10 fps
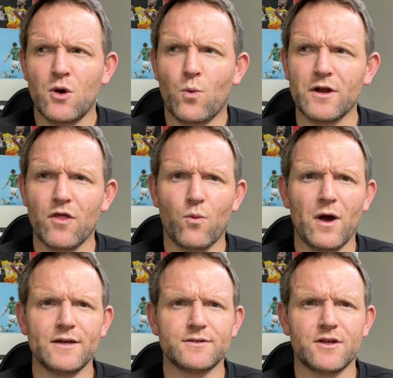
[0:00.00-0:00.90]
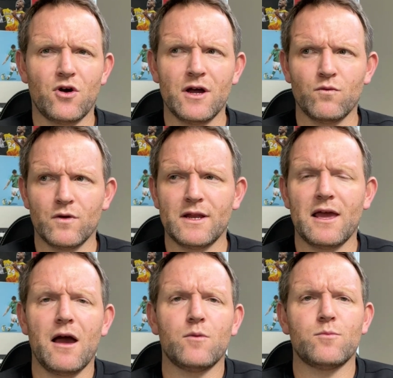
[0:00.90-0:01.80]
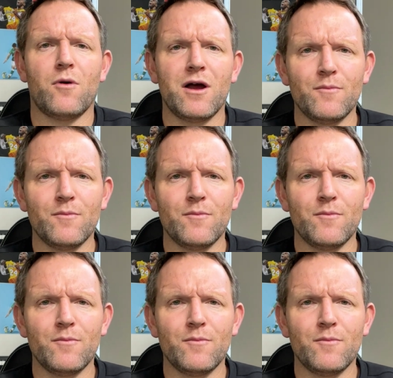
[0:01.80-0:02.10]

One of the ways that I really helped my